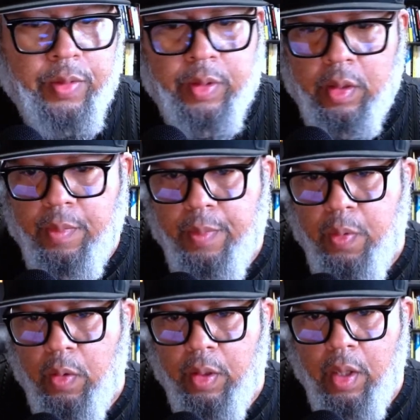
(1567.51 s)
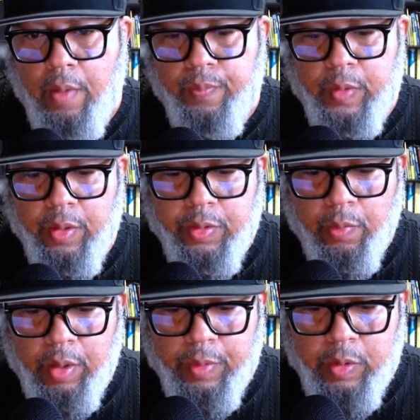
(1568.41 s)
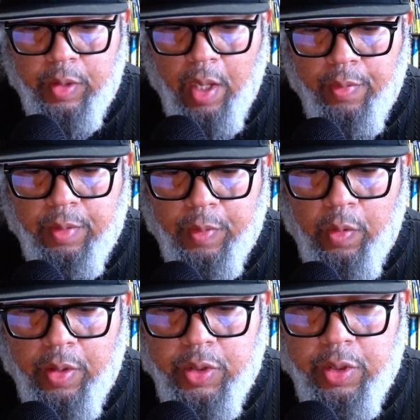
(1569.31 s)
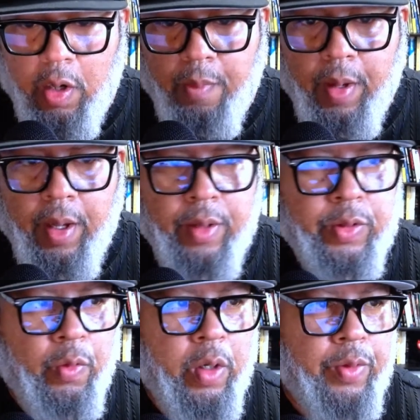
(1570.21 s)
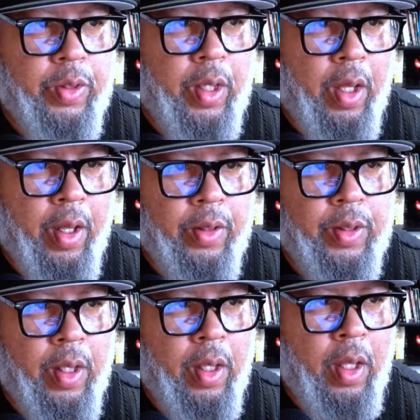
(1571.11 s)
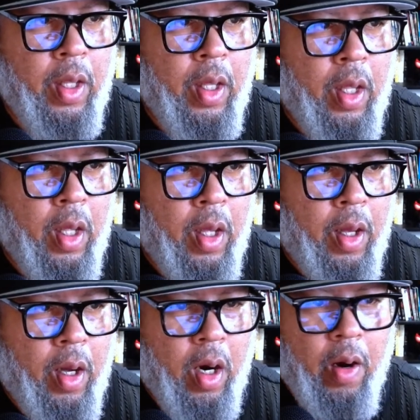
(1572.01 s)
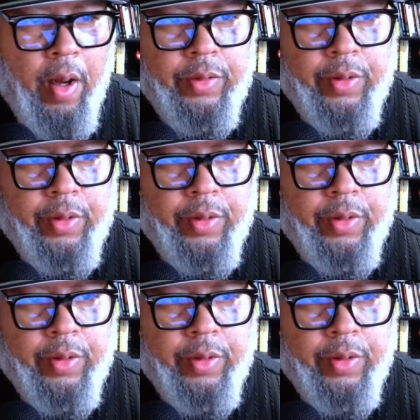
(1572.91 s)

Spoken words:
So let me pull it up. So what I'm gonna do now is I'm gonna go ahead and share my screen with you guys. All right.